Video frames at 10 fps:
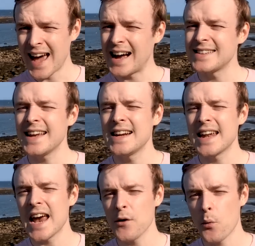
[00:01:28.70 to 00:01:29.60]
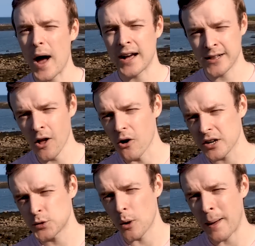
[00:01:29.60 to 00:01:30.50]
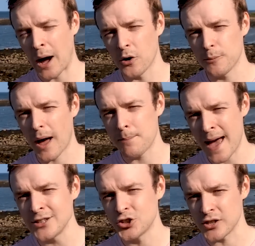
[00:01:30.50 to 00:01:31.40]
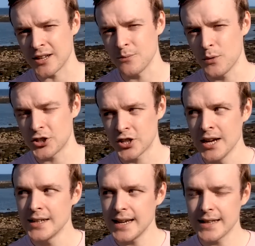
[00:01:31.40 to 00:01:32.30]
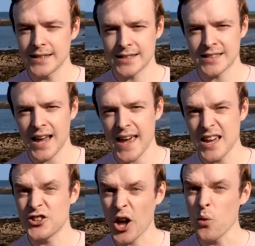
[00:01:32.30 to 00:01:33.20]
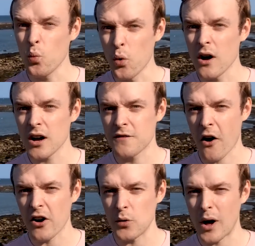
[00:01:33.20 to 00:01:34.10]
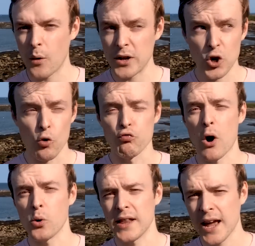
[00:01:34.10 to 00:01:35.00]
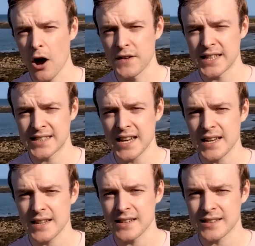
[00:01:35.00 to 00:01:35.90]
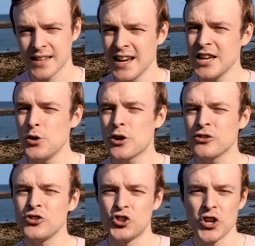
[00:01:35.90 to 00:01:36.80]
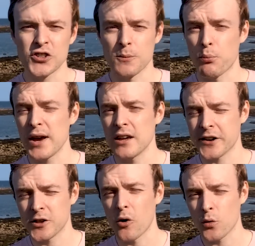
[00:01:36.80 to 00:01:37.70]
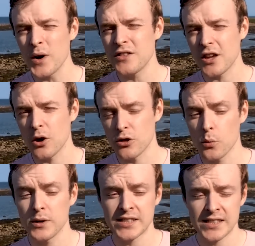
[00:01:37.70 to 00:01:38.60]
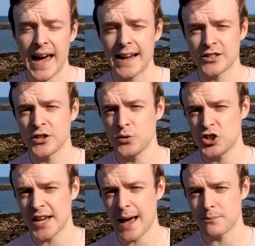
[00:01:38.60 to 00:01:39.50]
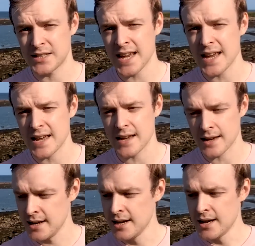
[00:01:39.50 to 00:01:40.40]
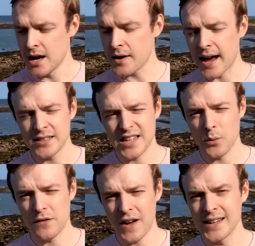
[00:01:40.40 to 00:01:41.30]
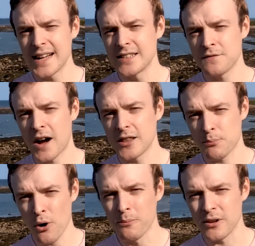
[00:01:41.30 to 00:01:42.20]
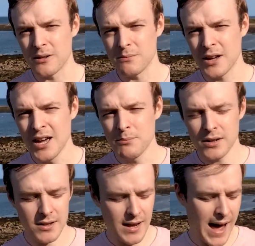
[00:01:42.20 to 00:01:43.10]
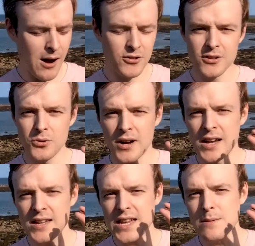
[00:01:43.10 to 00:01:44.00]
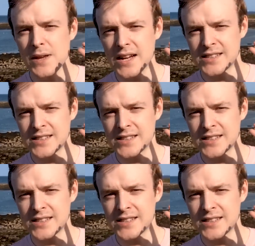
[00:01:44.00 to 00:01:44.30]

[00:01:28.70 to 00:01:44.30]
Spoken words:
And in an era where clocks were powered by pendulum, which, needless to say, don't work very well when you're rolling over the seas, you couldn't just bring a clock with you that was set to GMT. Okay, so we've identified the problem, but how do anemia